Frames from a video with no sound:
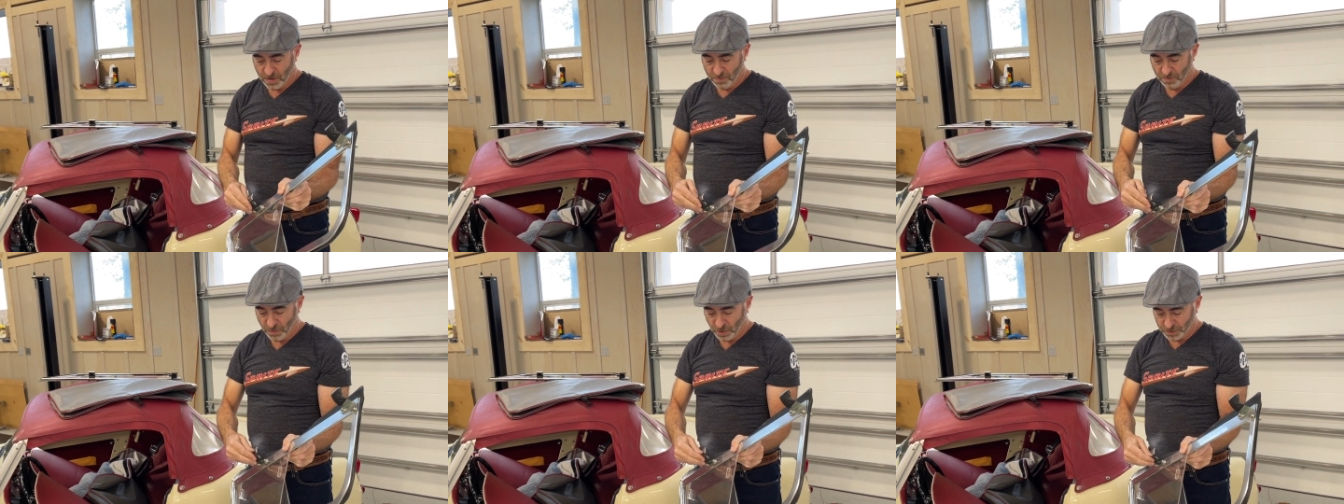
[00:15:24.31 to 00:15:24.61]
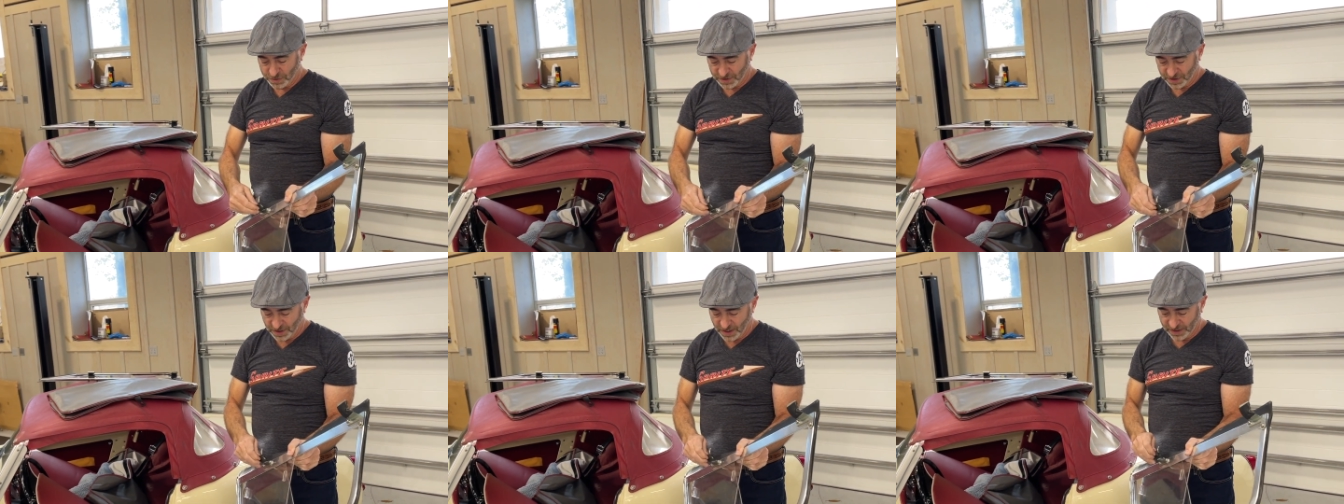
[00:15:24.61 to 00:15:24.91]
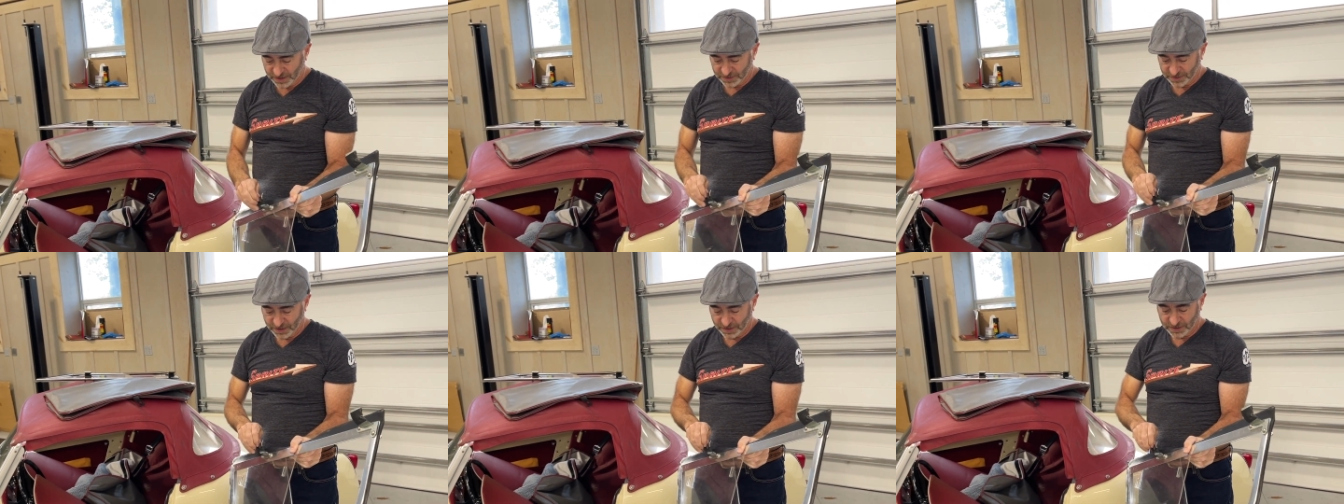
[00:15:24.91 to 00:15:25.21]
most
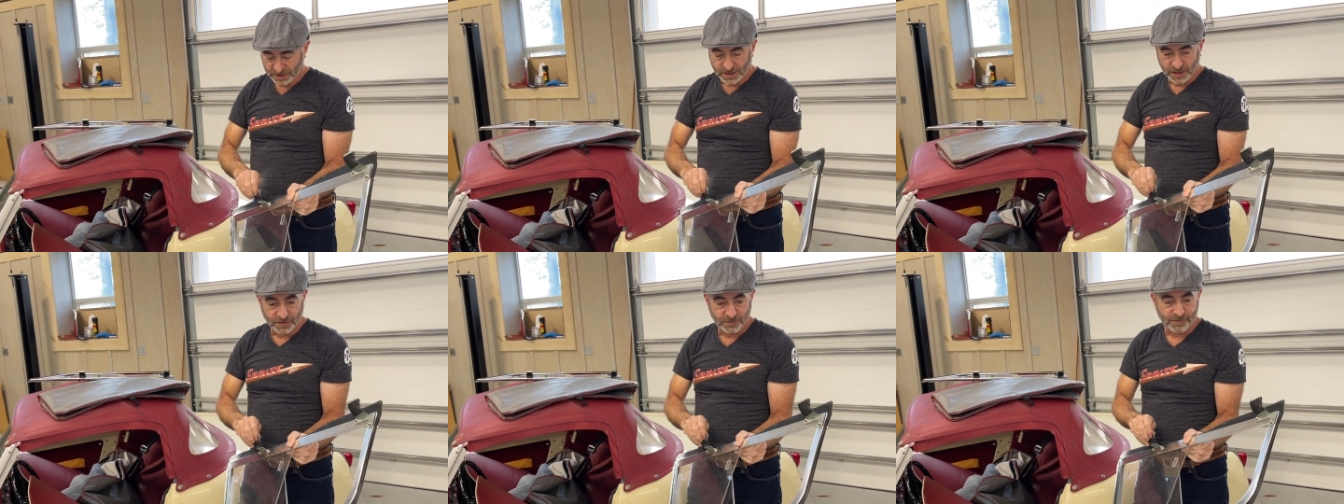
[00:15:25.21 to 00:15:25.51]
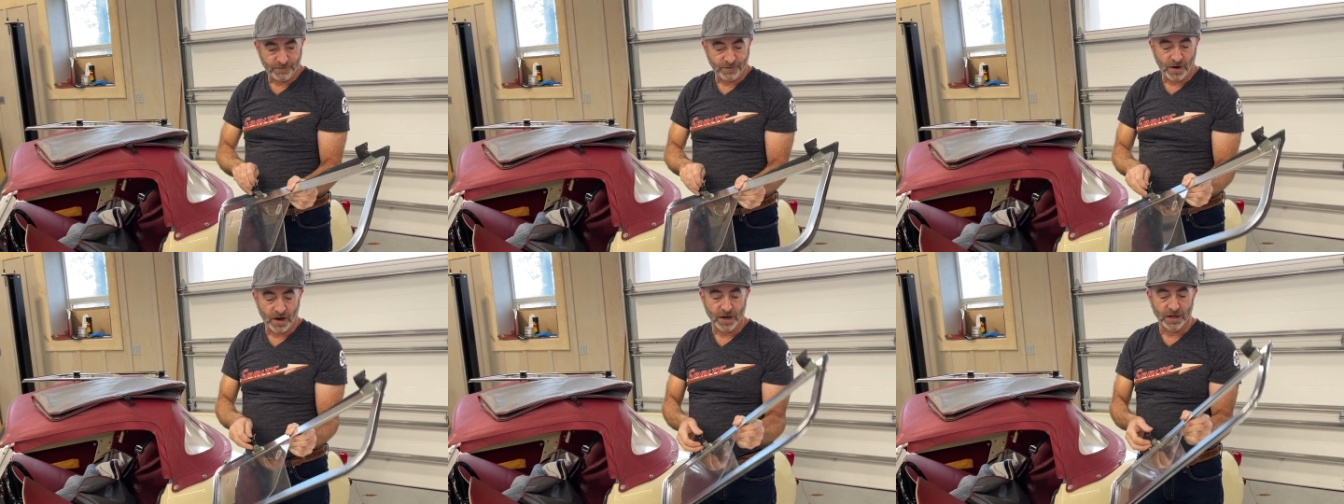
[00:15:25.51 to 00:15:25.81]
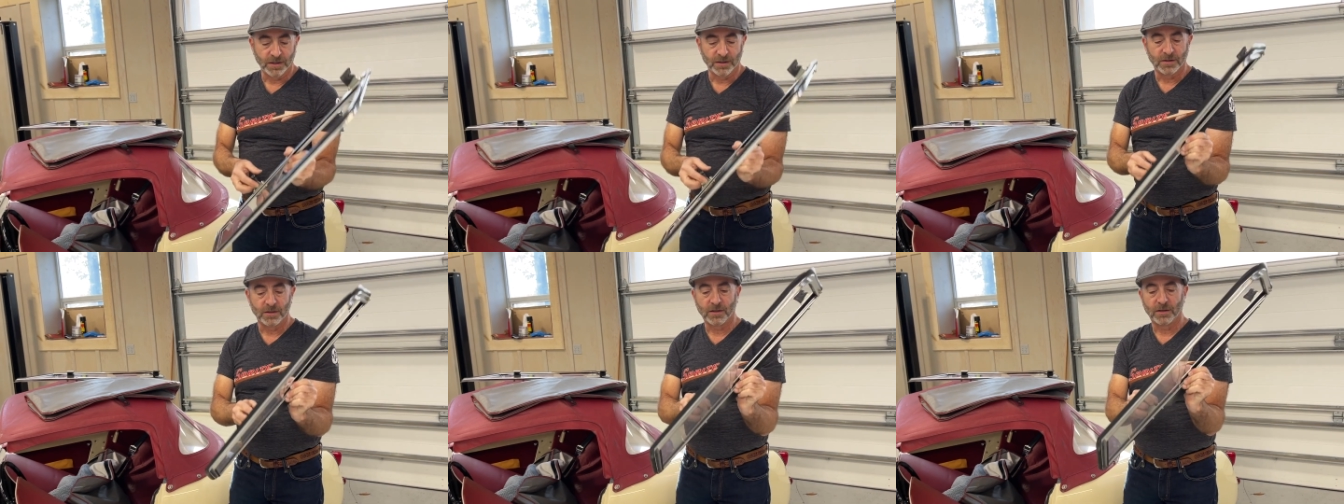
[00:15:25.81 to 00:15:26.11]
likely to
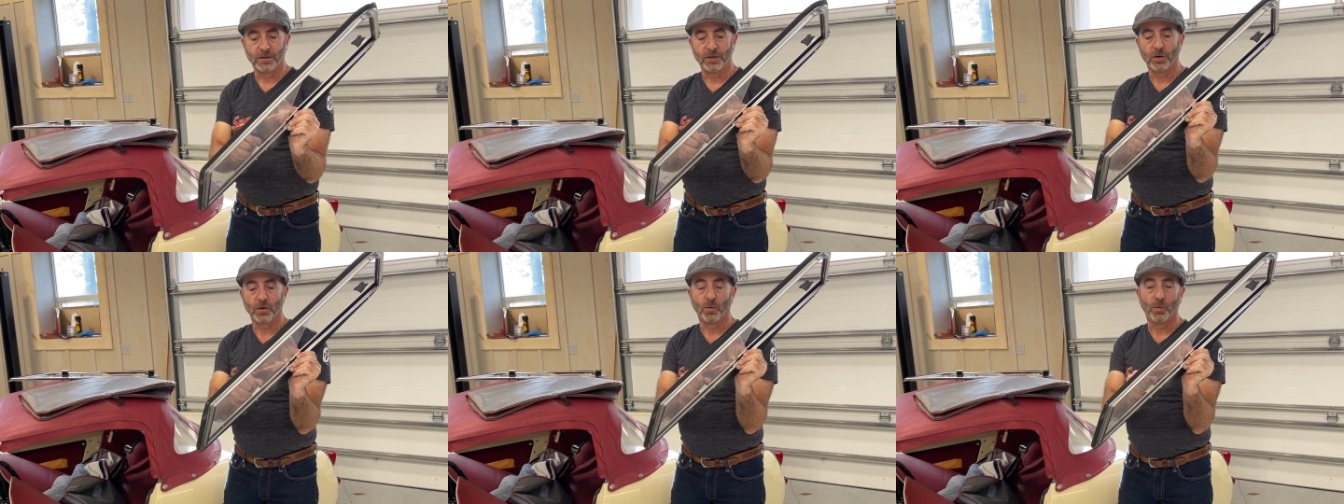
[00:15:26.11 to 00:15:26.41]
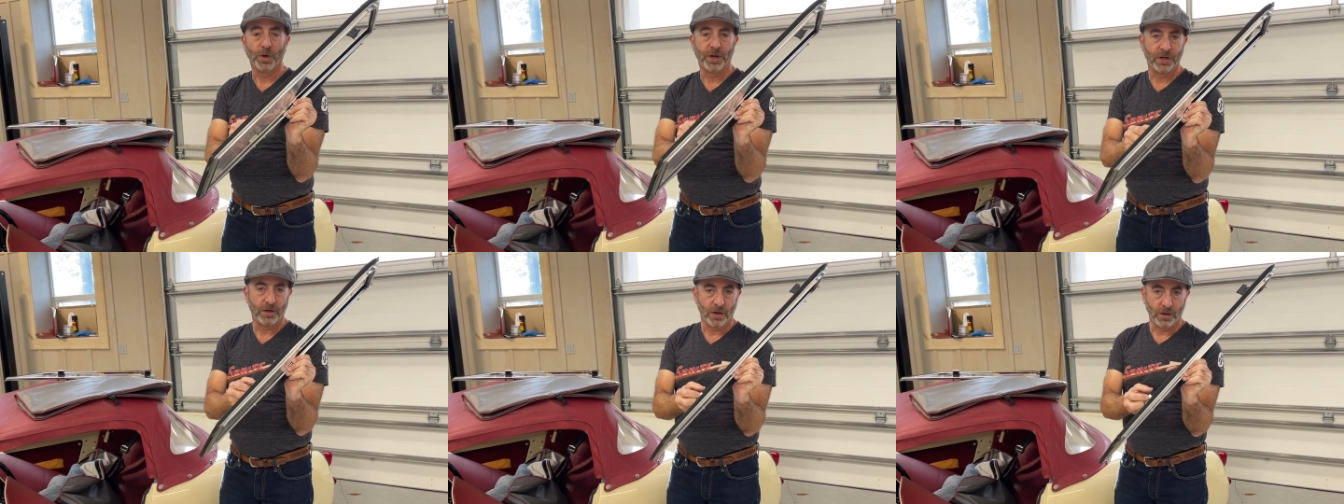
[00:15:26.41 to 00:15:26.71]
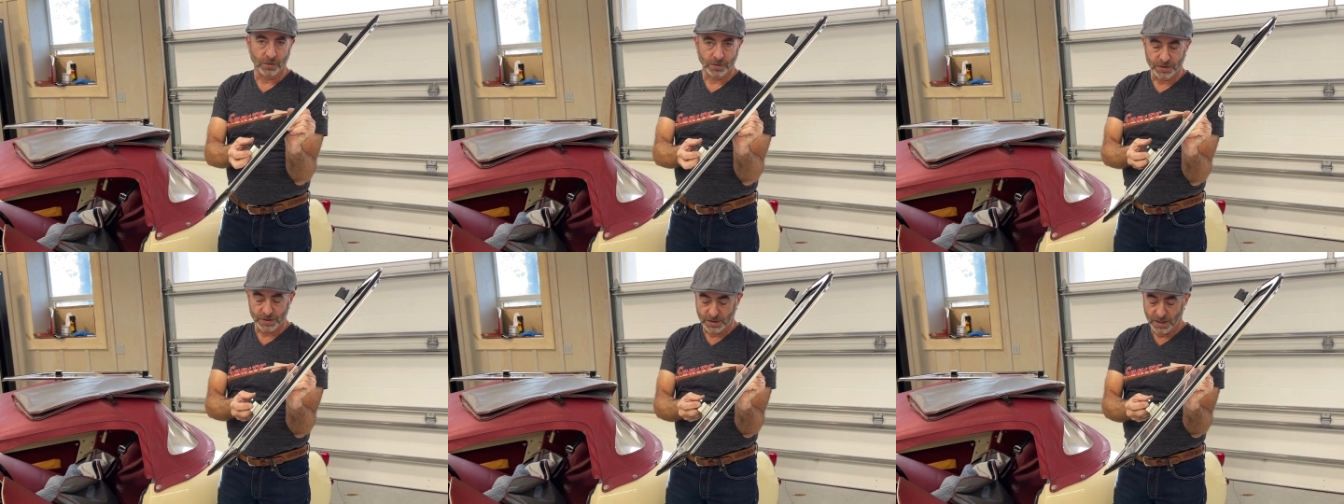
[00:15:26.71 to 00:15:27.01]
find clear
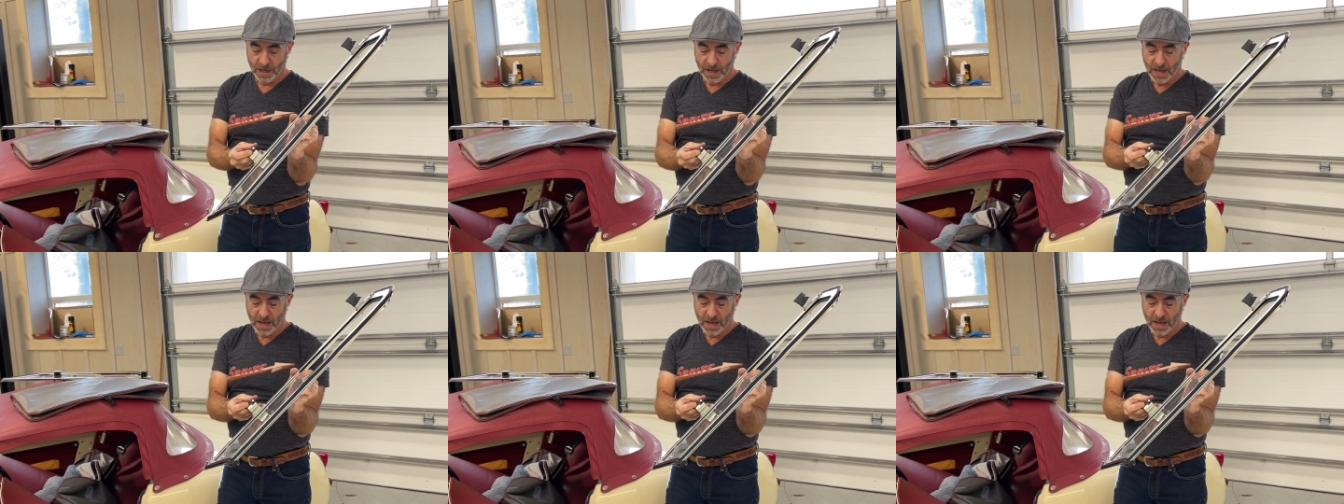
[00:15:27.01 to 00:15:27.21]
windows.